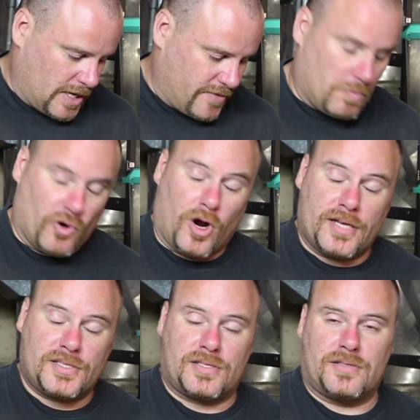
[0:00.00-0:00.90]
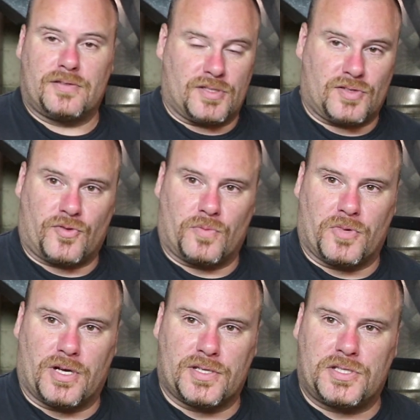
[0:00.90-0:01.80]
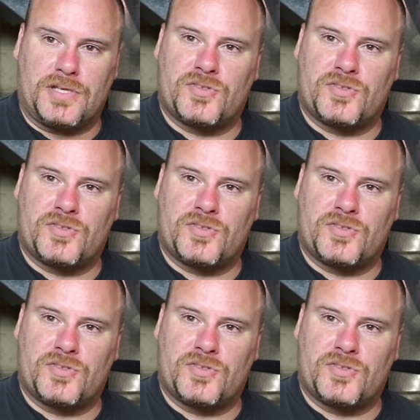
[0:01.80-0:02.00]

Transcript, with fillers: I have a Brosse. This is from uh, Steve